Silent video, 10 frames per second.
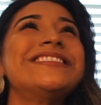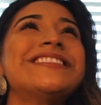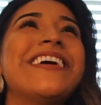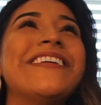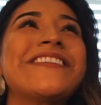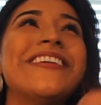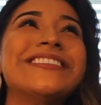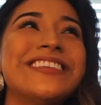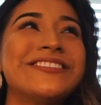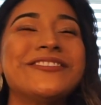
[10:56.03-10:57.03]
So of course
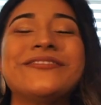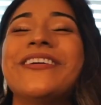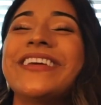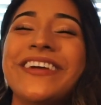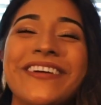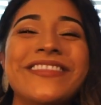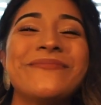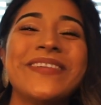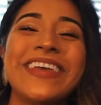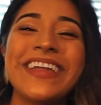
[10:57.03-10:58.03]
that's what you want to hear at the
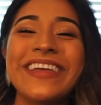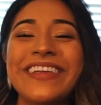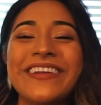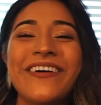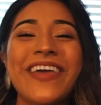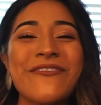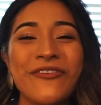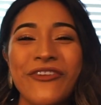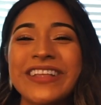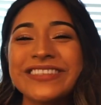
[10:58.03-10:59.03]
beginning, you know, you have your
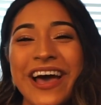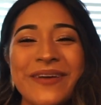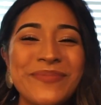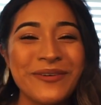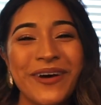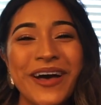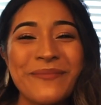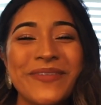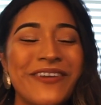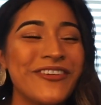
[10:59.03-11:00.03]
friends to hype you
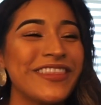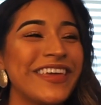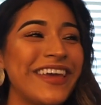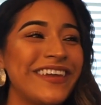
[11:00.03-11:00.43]
up and everything,